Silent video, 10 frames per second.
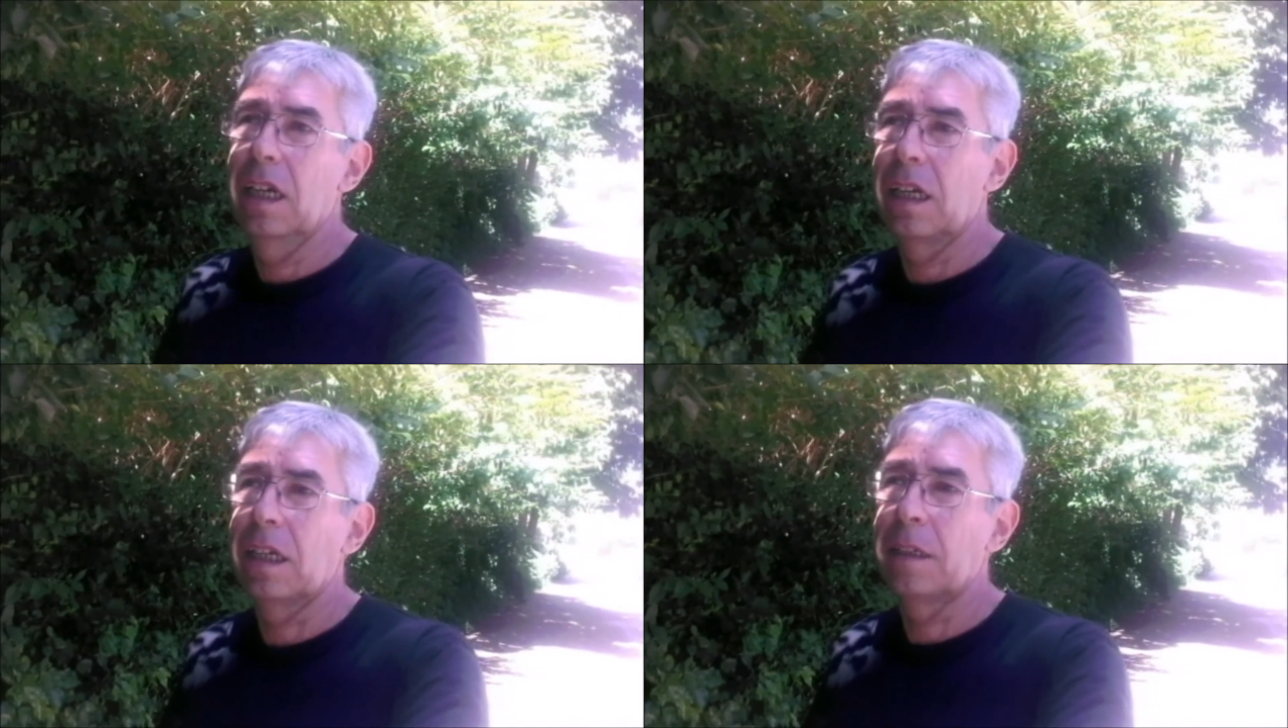
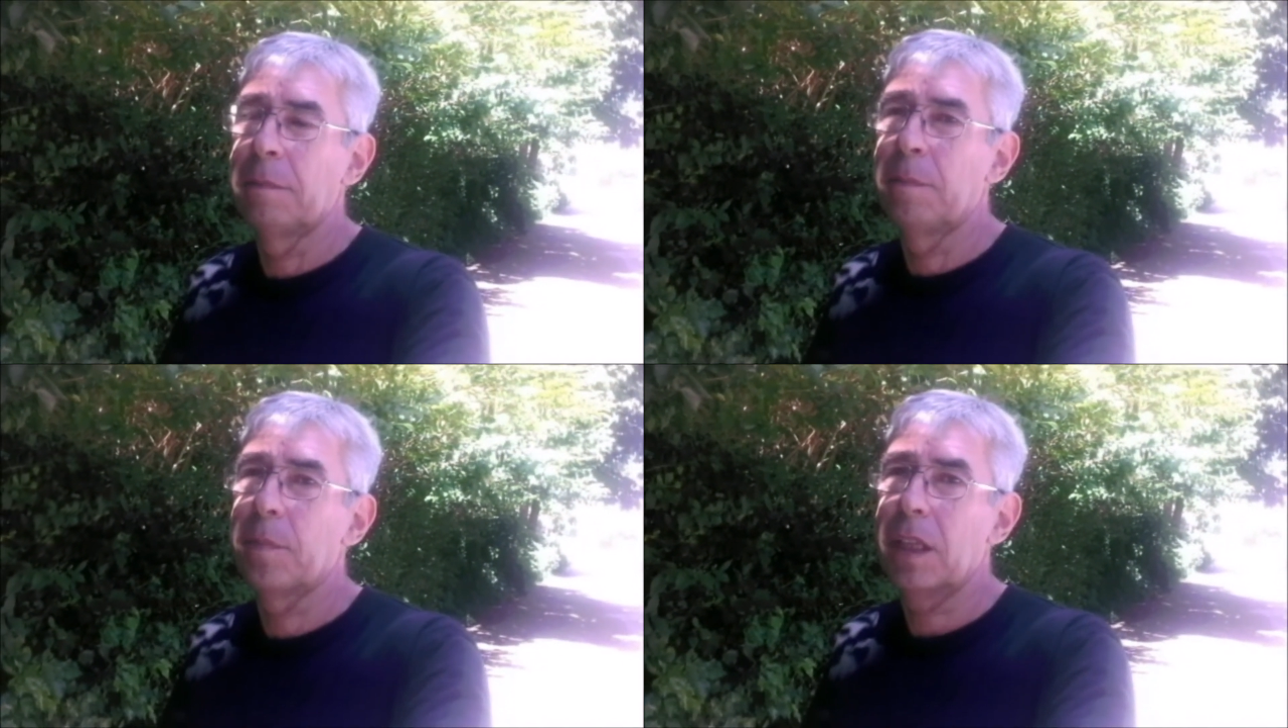
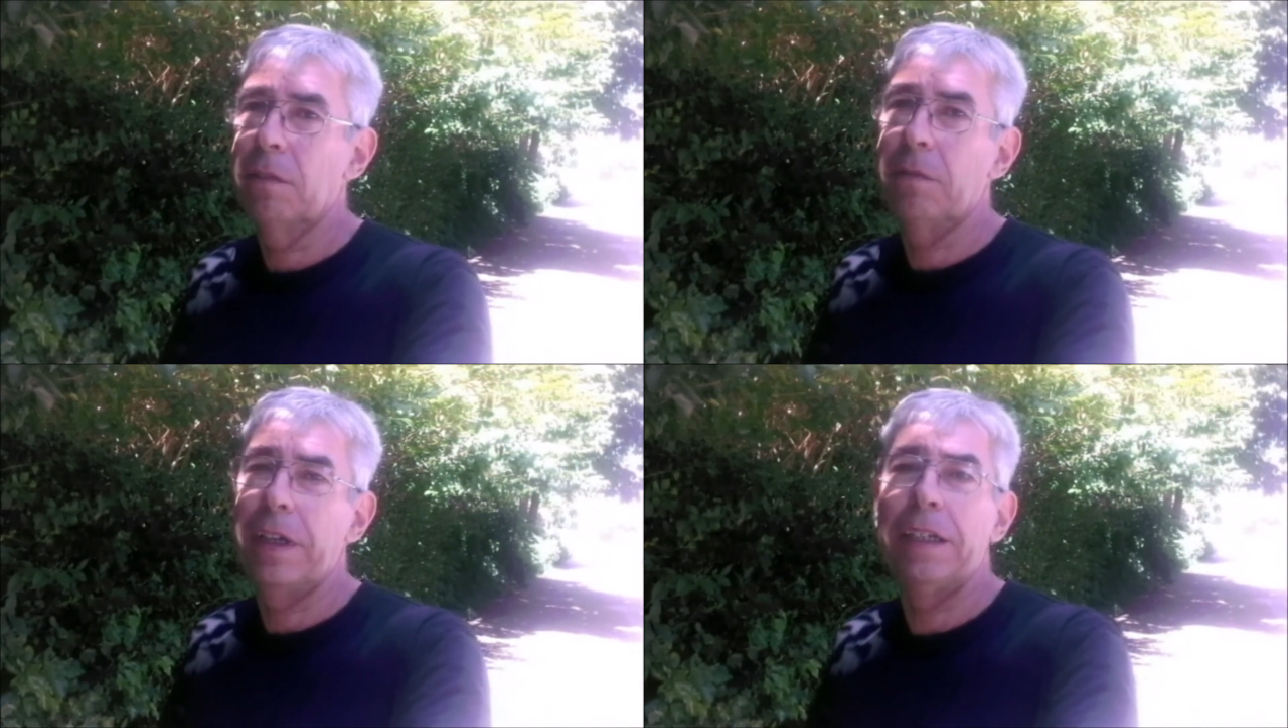
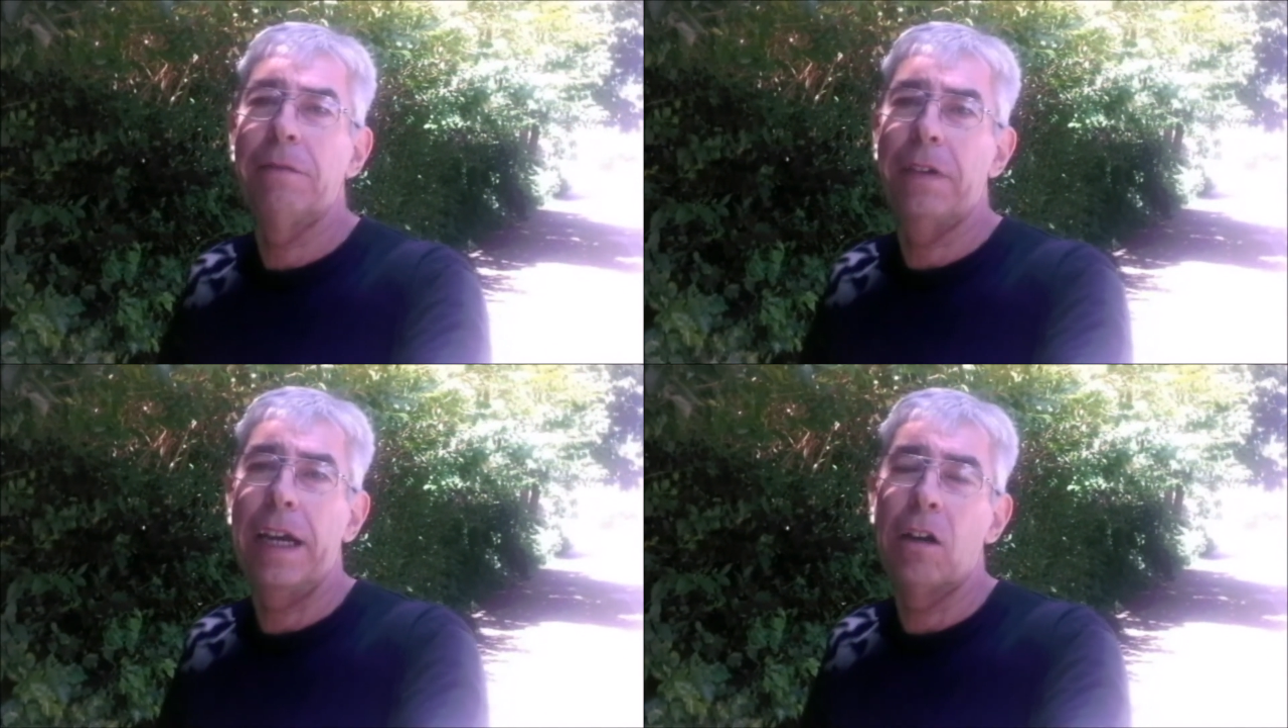
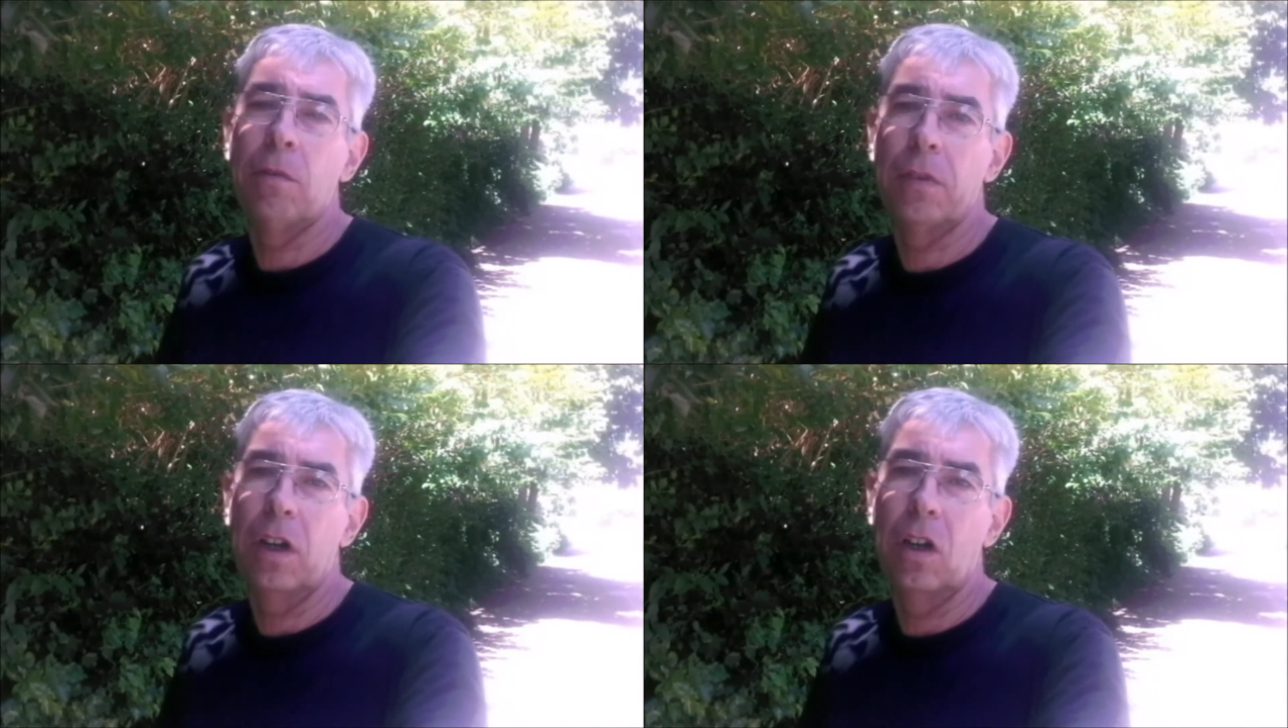vent
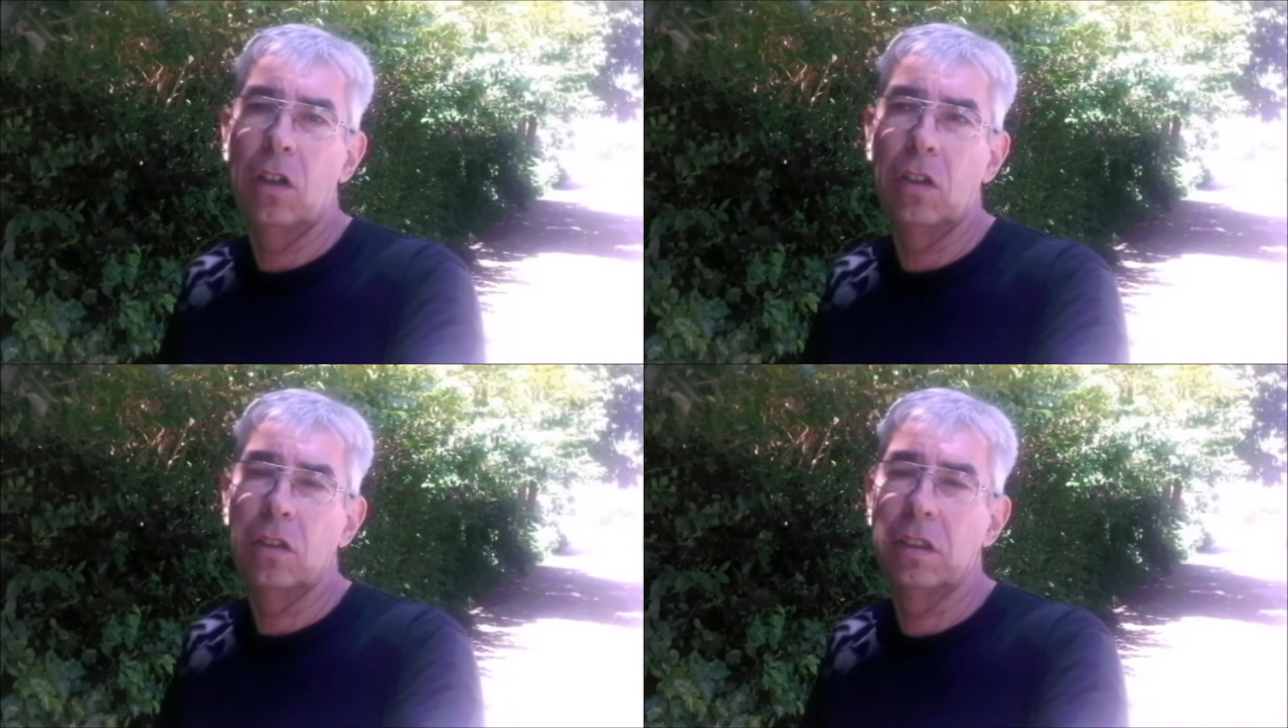valve
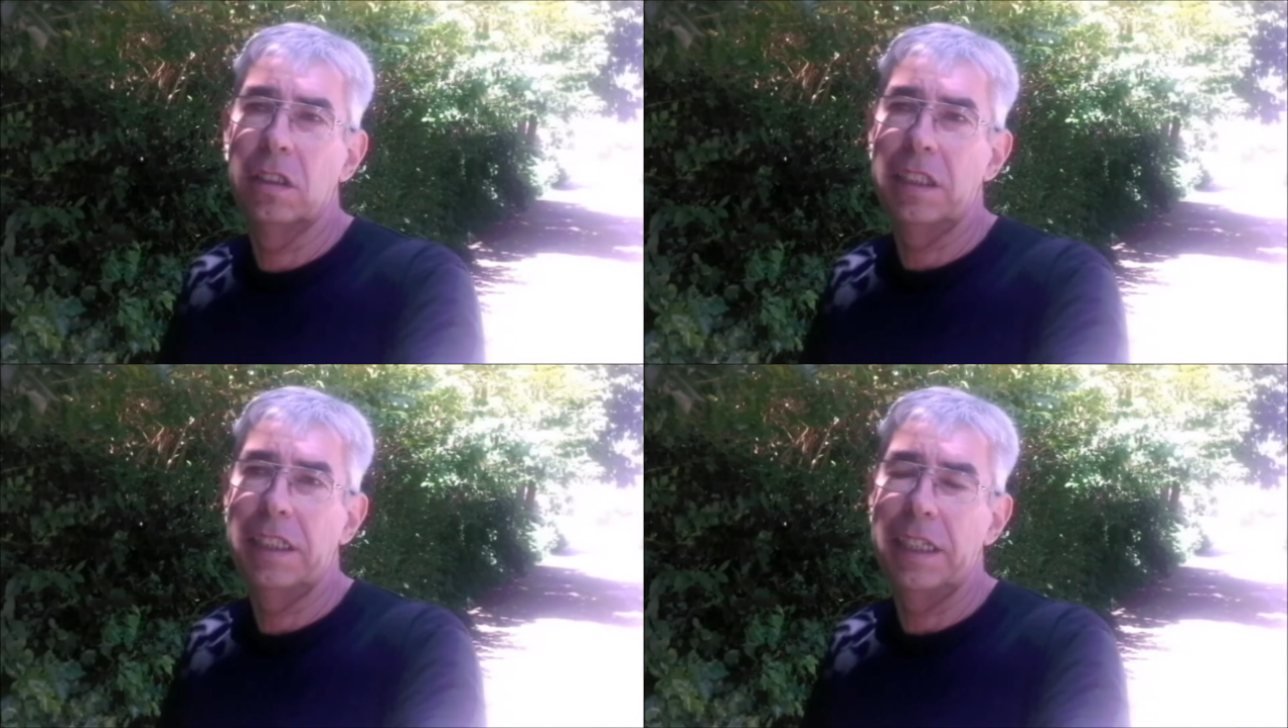on
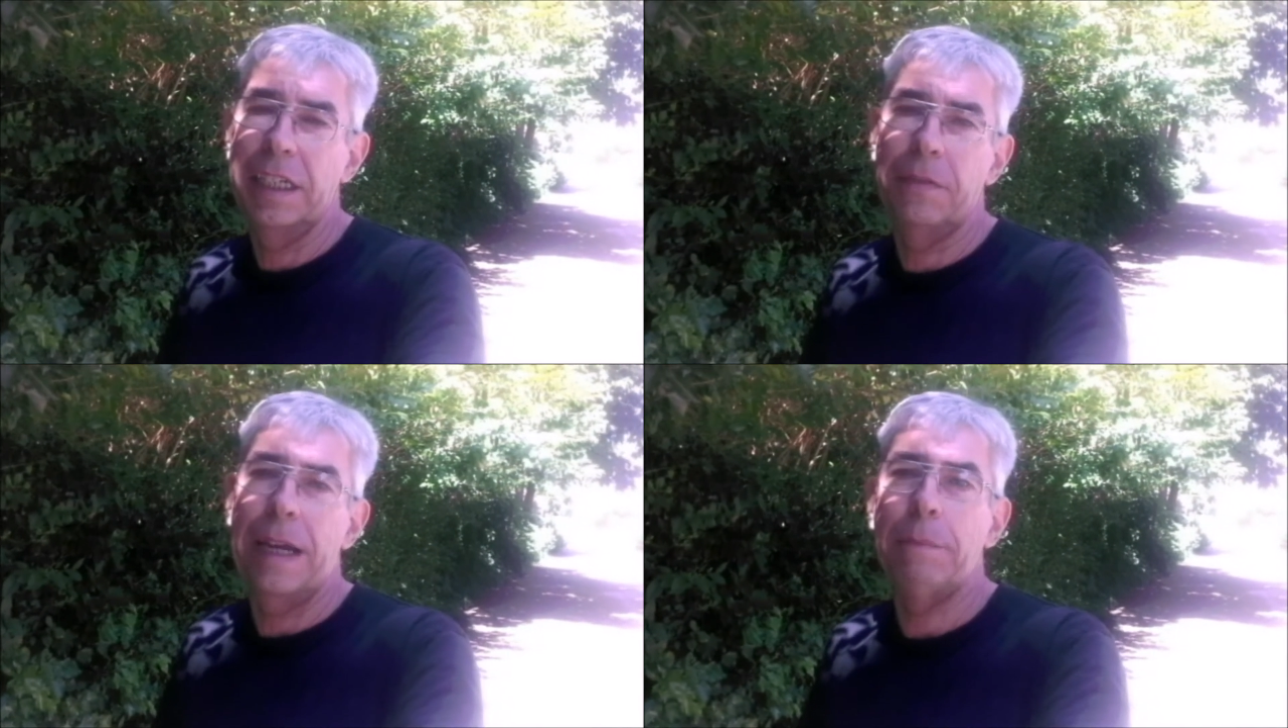the
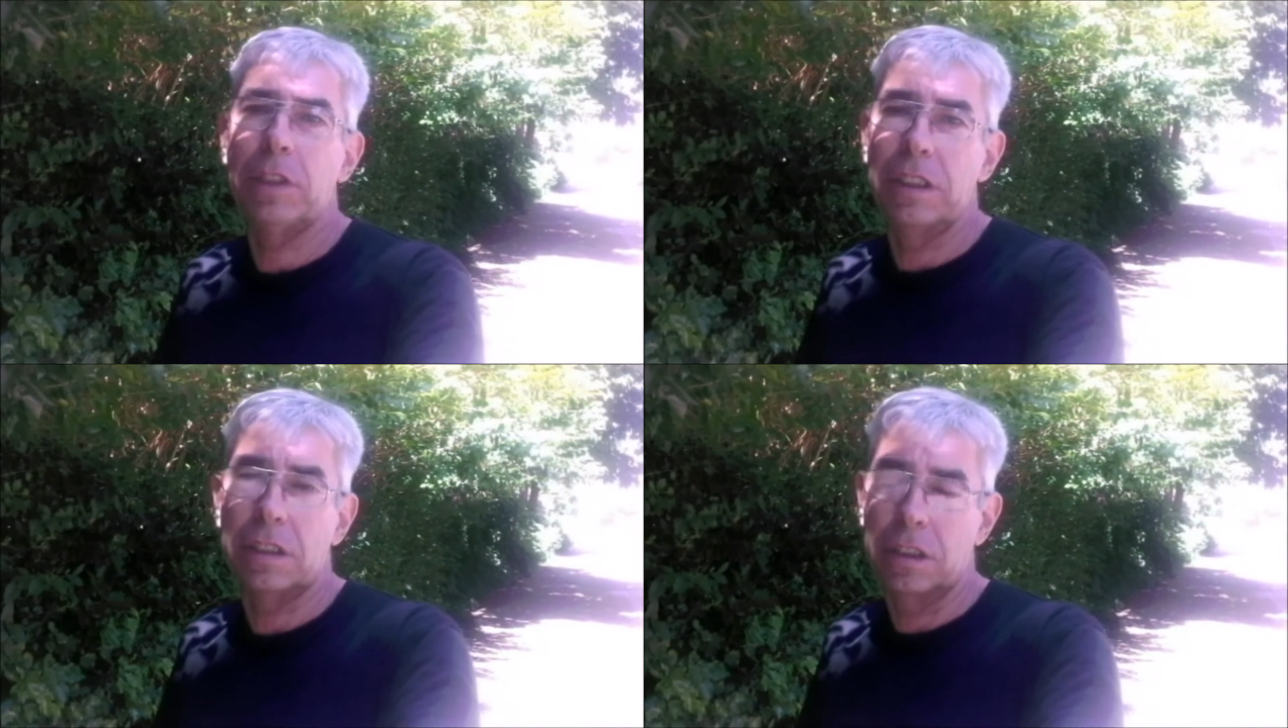evap
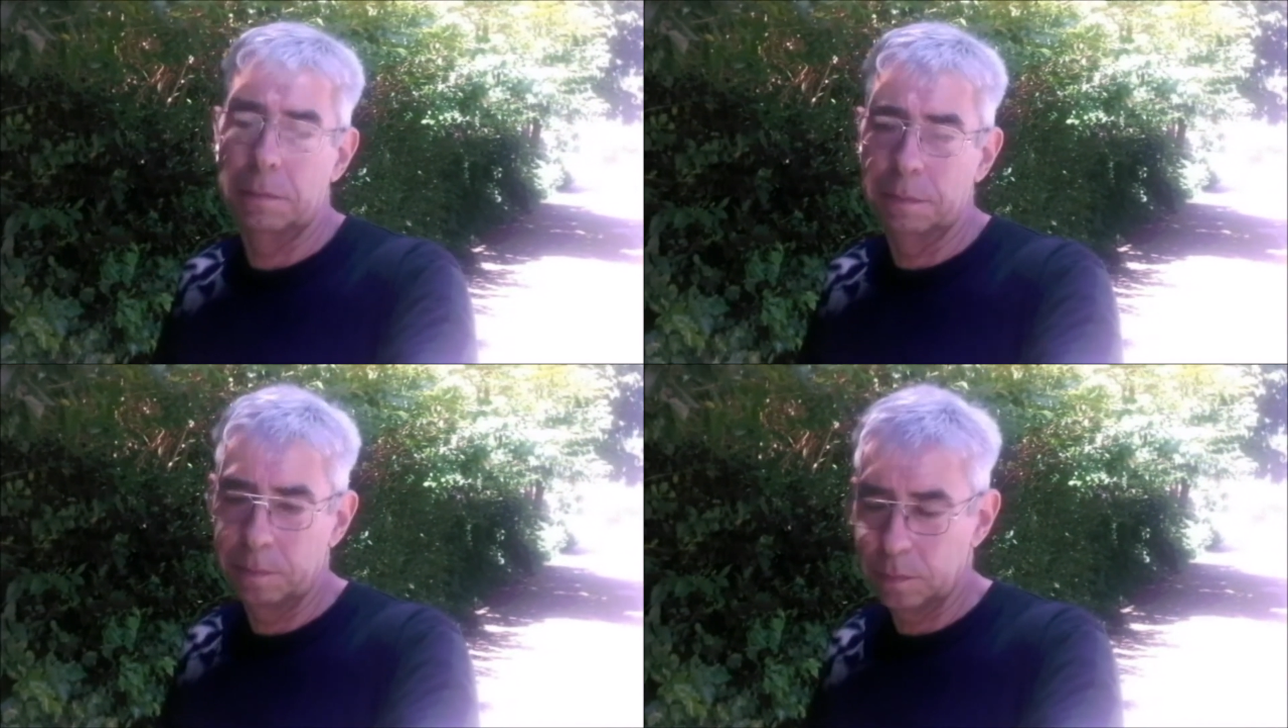system,